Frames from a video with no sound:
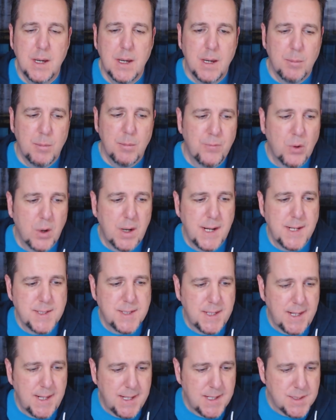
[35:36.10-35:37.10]
Before I end
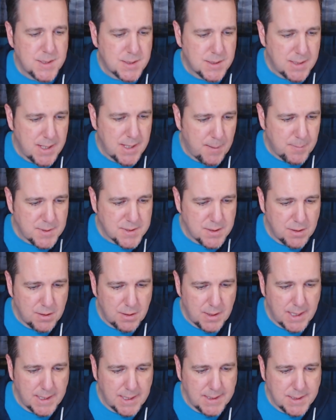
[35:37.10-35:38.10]
today's
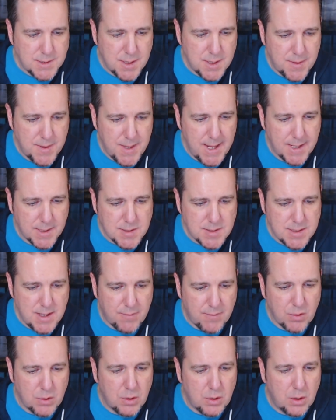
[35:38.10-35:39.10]
episode, I need to thank
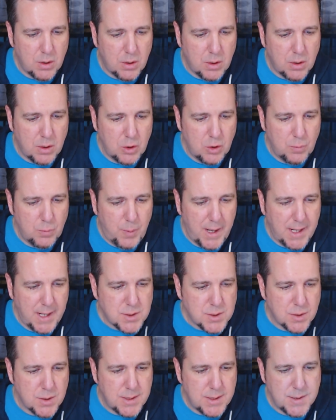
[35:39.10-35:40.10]
several new
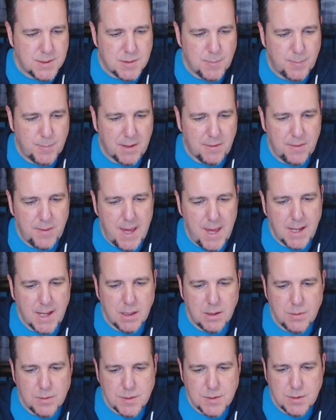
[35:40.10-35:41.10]
patrons. A big
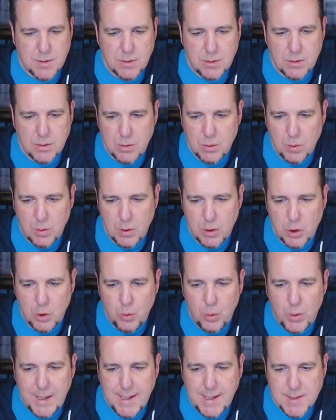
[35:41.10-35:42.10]
thank you to
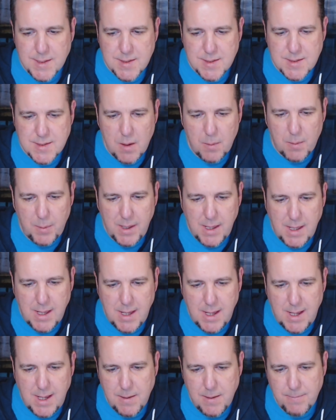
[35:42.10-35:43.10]
Luis
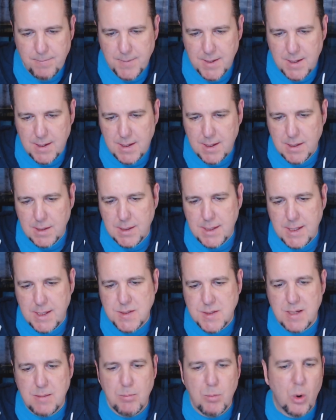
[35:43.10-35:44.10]
P.,
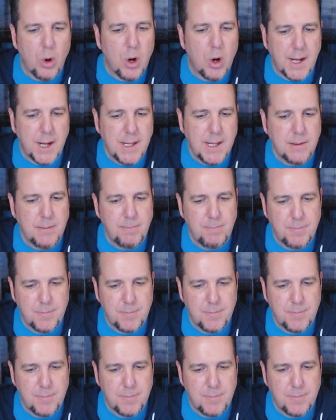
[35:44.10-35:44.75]
Lindsay Morgan,